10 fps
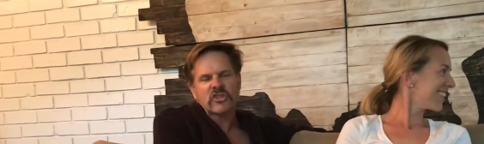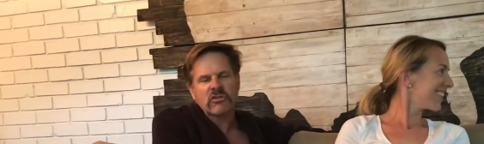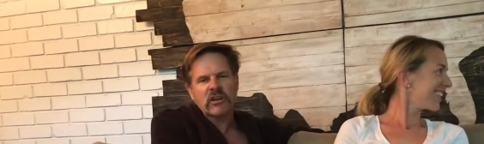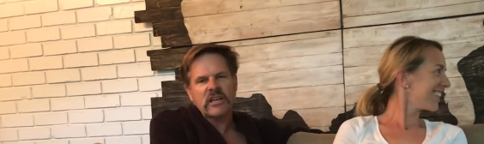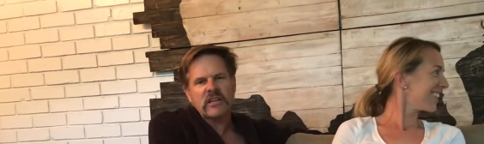
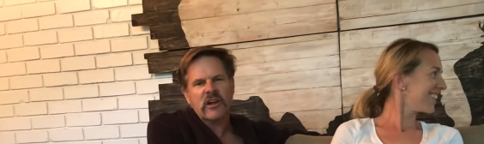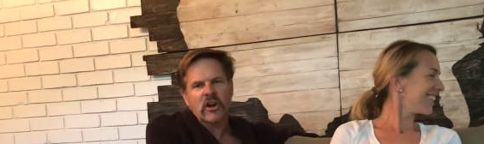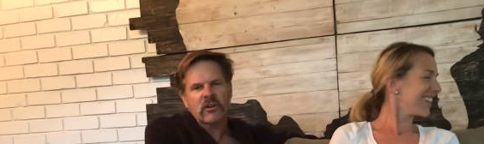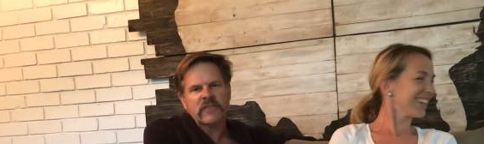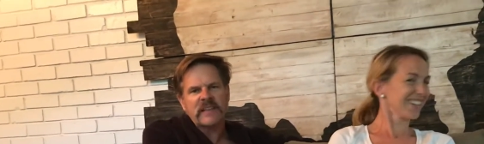Speaker 1: green
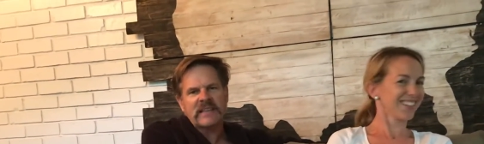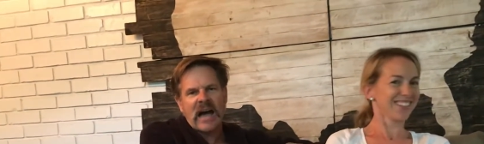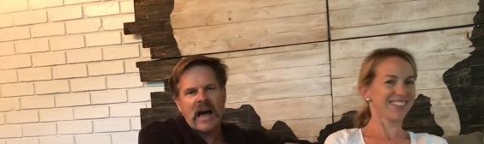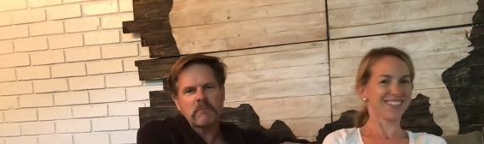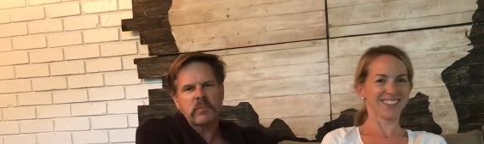earth, and
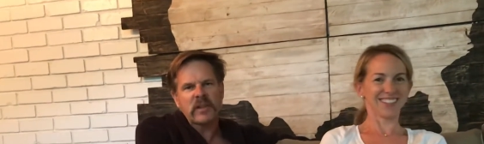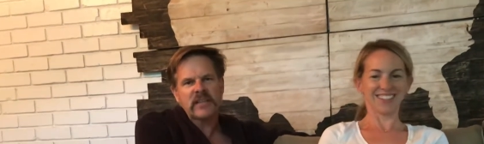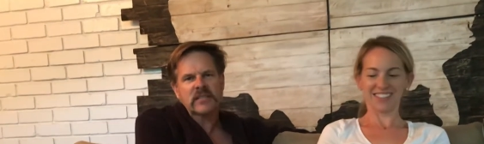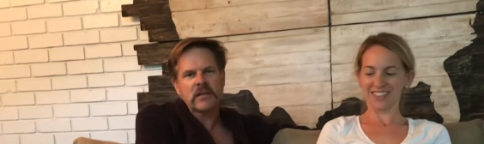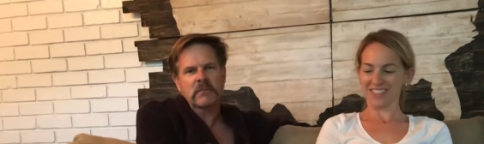God
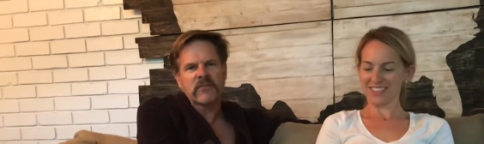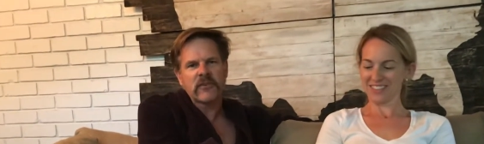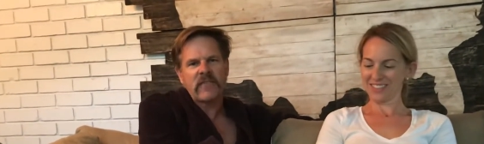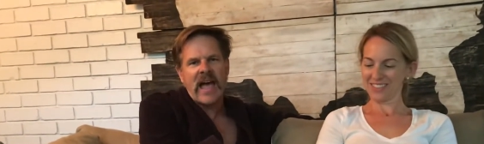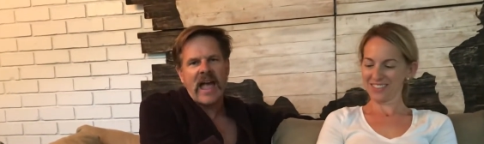bless him
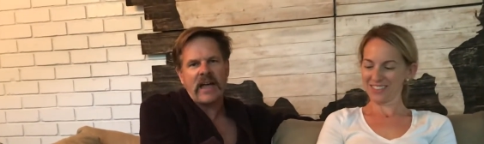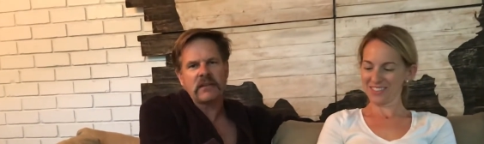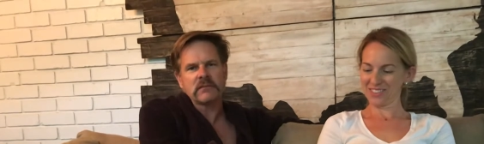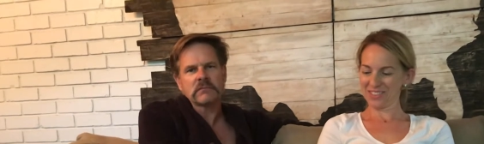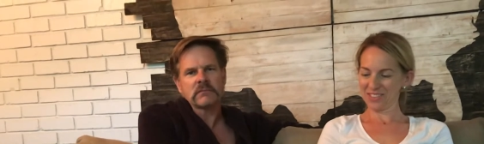for that.
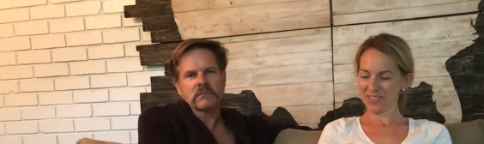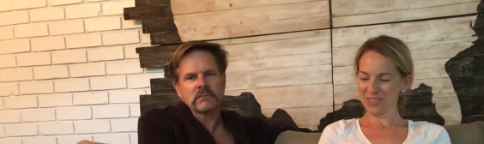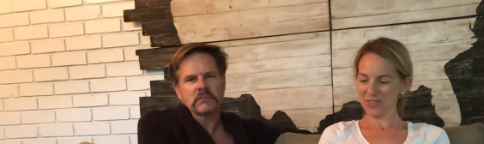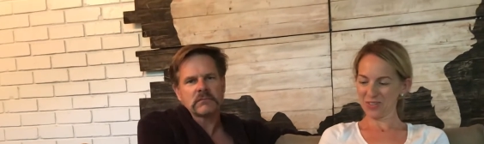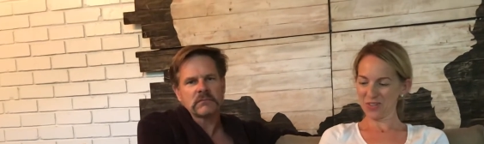
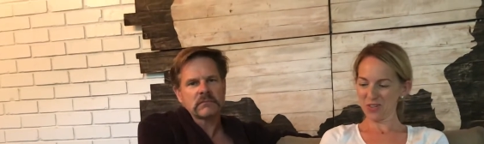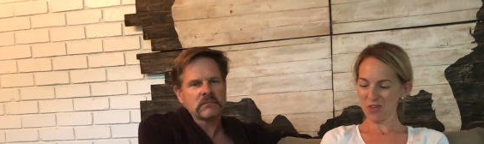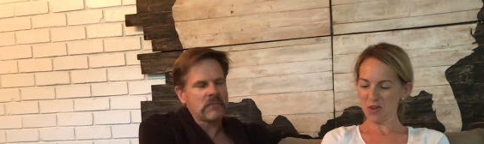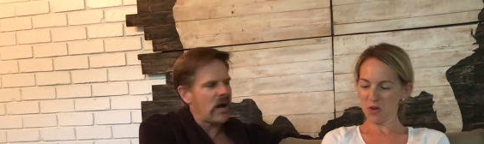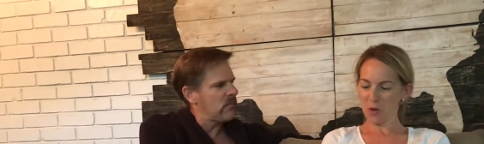
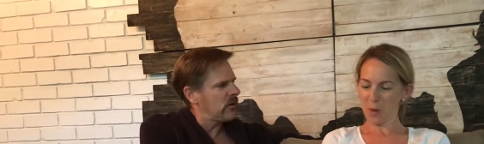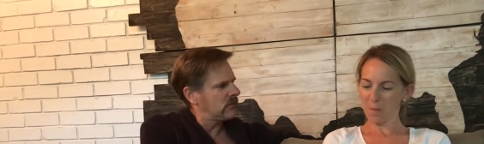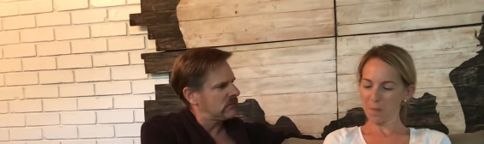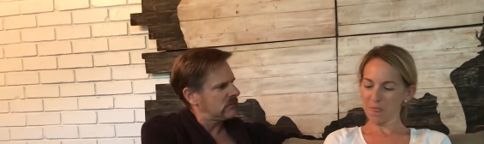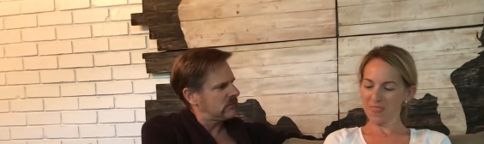Mama?
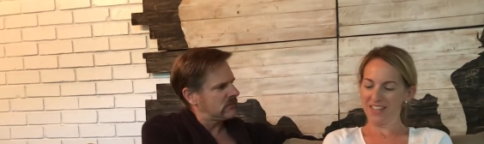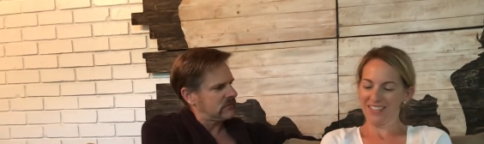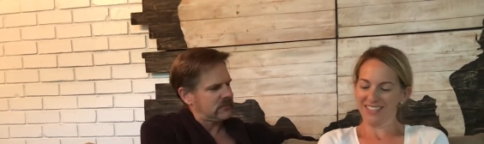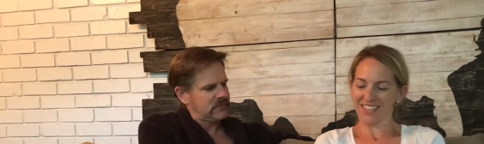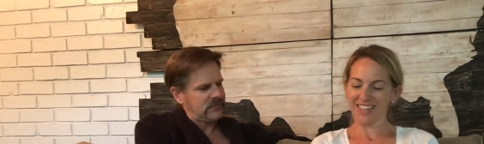
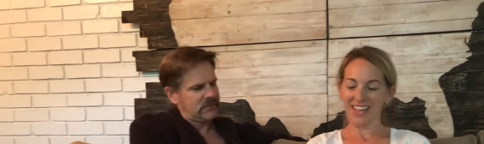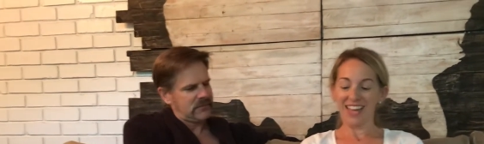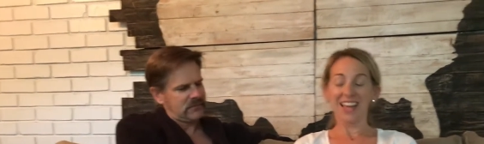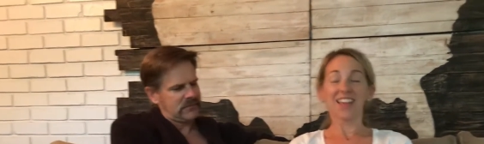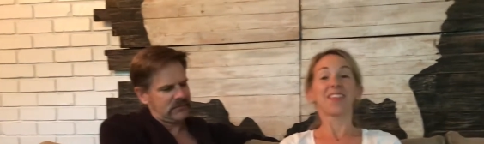
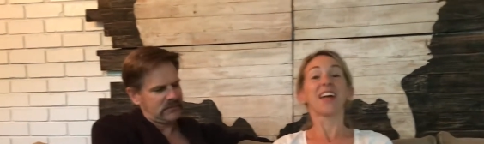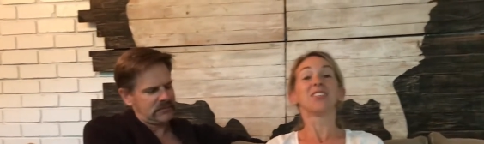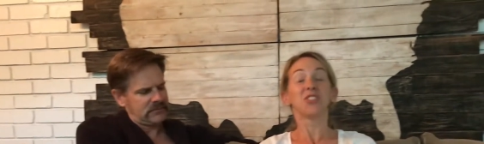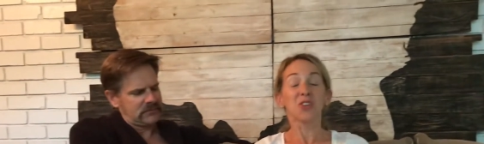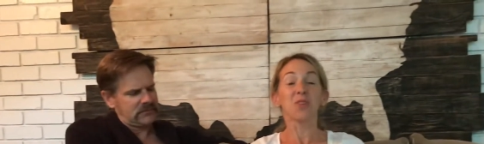
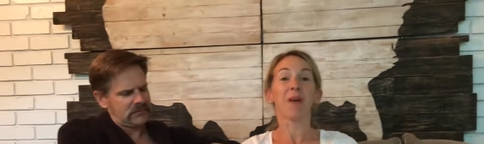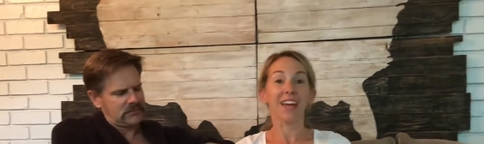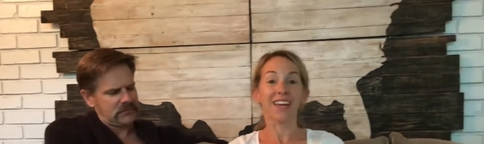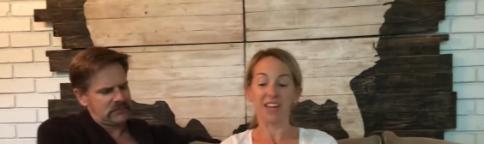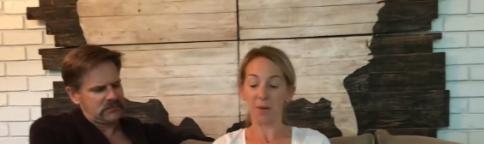
Speaker 2: They do
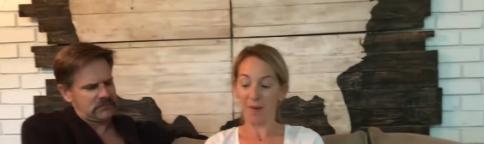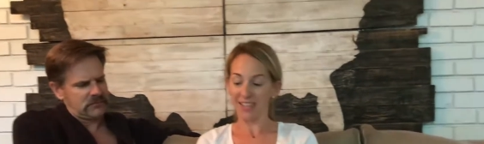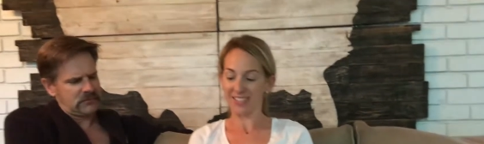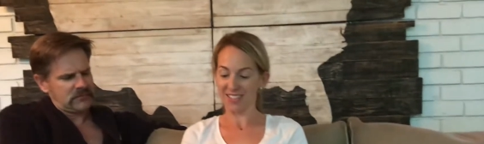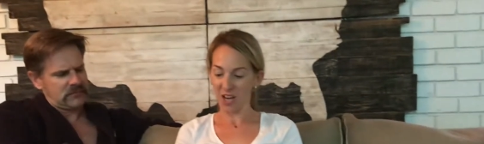make an
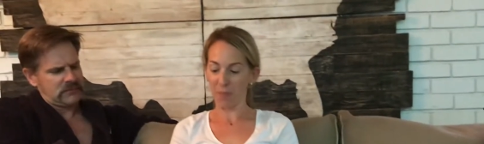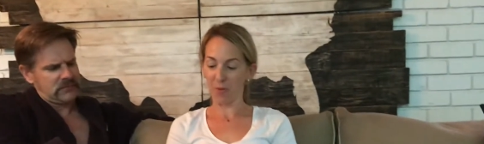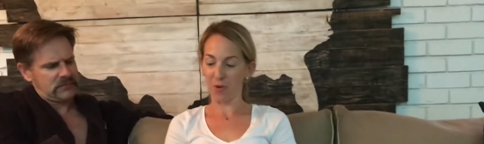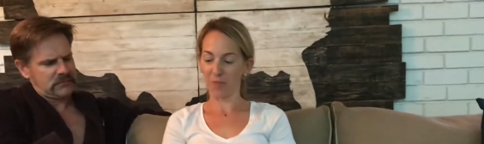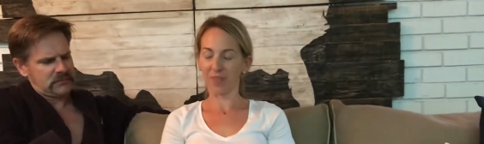amazing
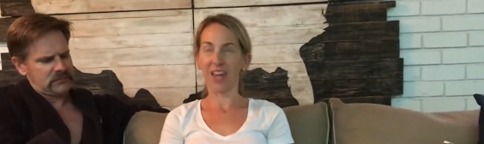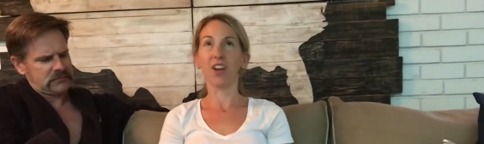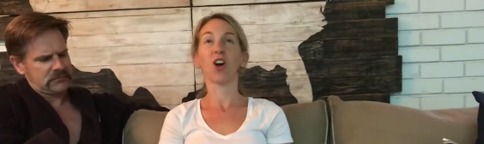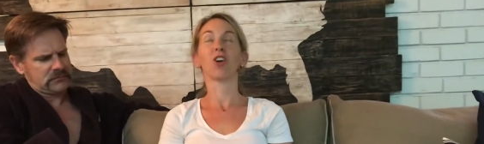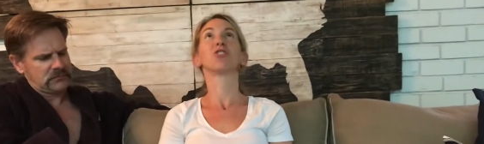couple.
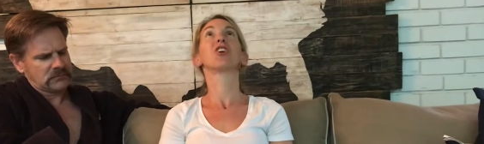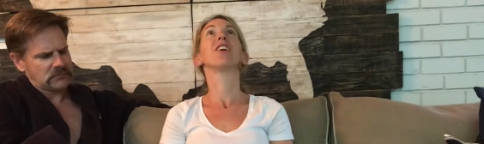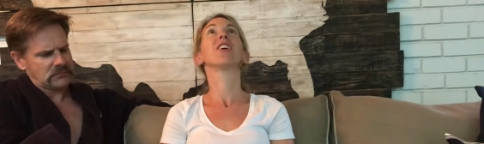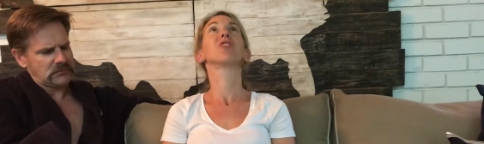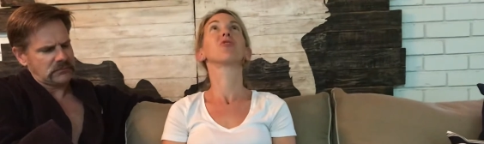And her
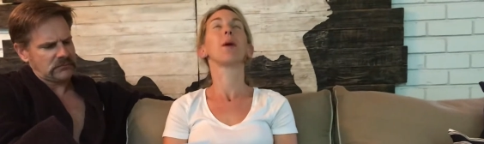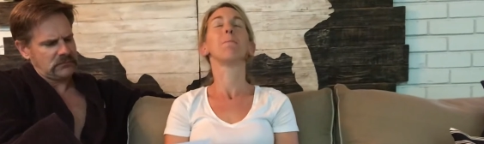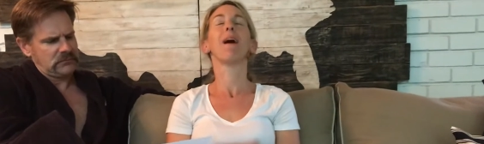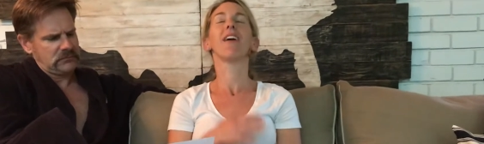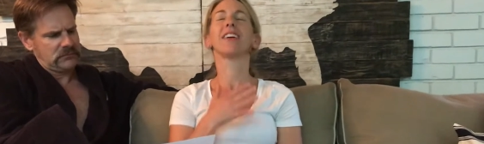
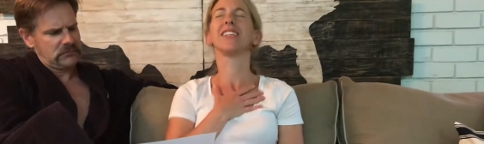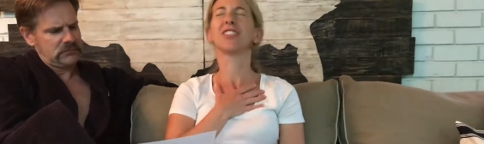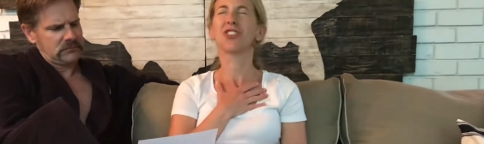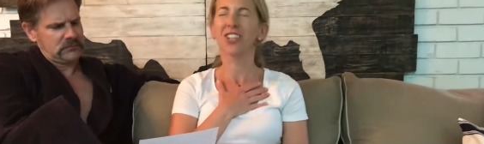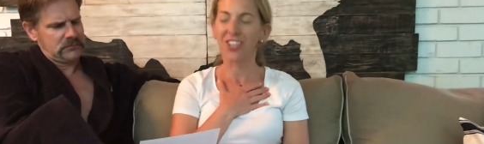children,
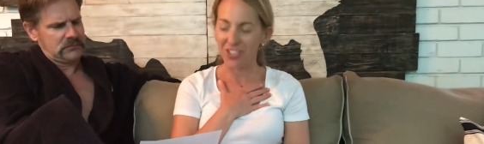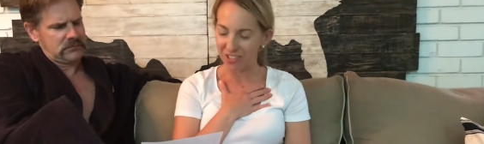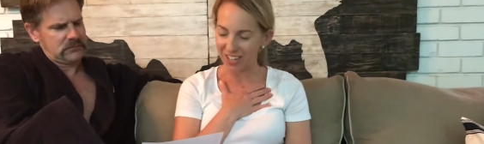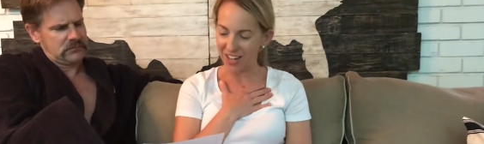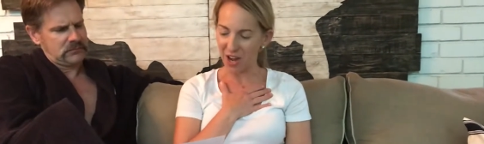Melanie's
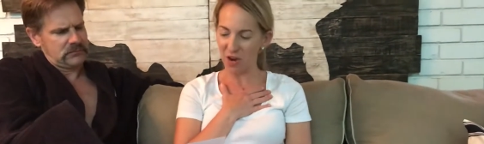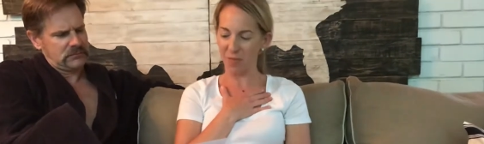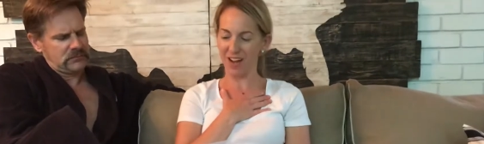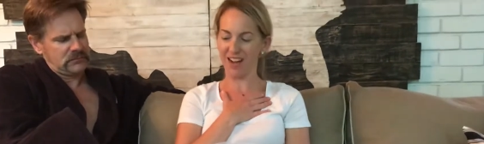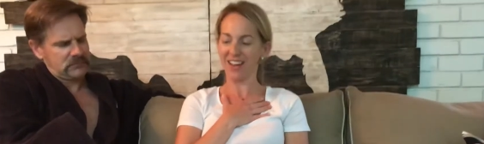children, oh
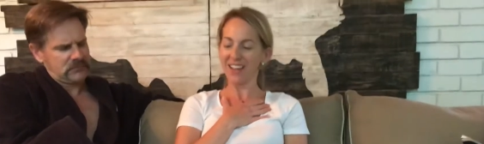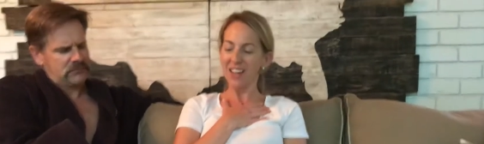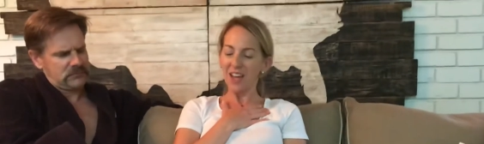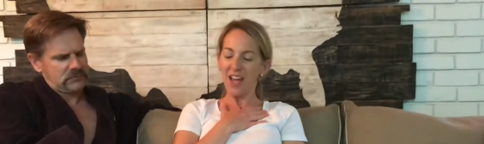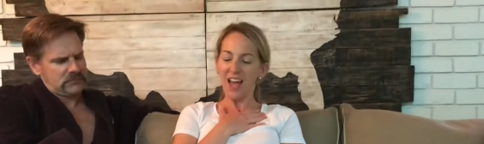my.
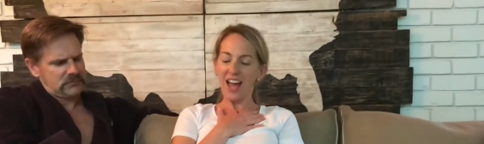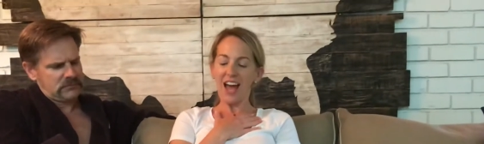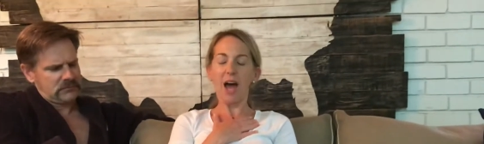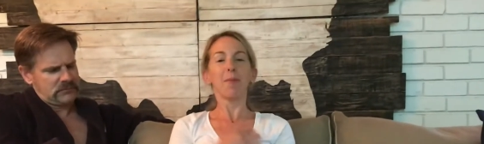I